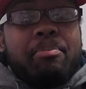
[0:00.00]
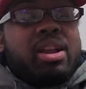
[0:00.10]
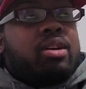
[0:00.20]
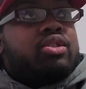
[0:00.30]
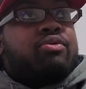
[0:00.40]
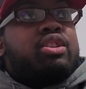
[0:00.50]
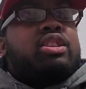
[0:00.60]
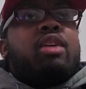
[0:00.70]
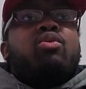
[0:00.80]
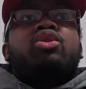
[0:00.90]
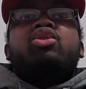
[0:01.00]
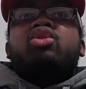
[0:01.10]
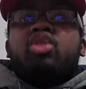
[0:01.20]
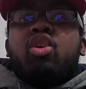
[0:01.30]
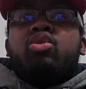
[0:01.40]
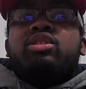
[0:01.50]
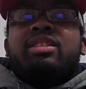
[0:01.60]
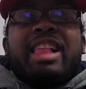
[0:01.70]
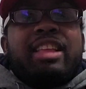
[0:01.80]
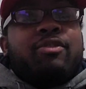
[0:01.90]
And because of this, I was so
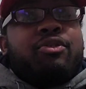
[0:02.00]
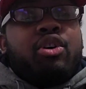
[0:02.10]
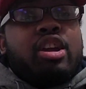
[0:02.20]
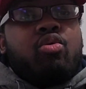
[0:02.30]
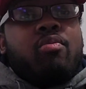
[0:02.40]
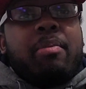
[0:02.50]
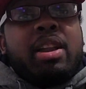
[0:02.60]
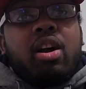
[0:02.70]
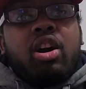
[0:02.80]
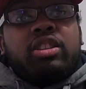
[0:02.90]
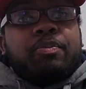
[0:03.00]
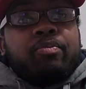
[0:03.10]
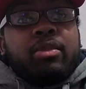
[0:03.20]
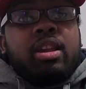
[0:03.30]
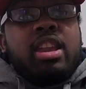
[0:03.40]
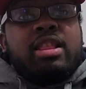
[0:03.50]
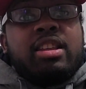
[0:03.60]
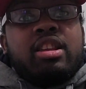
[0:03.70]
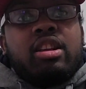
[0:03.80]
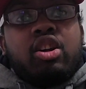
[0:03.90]
glad for Iruma because he
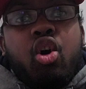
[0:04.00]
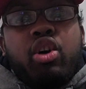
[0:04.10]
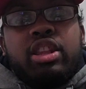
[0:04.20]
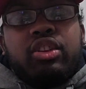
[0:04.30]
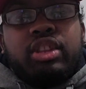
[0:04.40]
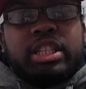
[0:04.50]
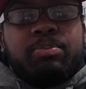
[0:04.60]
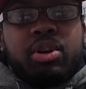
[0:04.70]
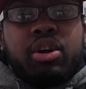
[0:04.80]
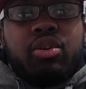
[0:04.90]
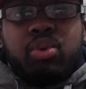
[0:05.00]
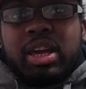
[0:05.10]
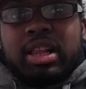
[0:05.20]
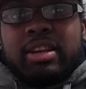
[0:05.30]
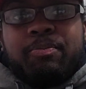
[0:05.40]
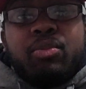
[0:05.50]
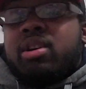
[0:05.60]
didn't go into despair quickly.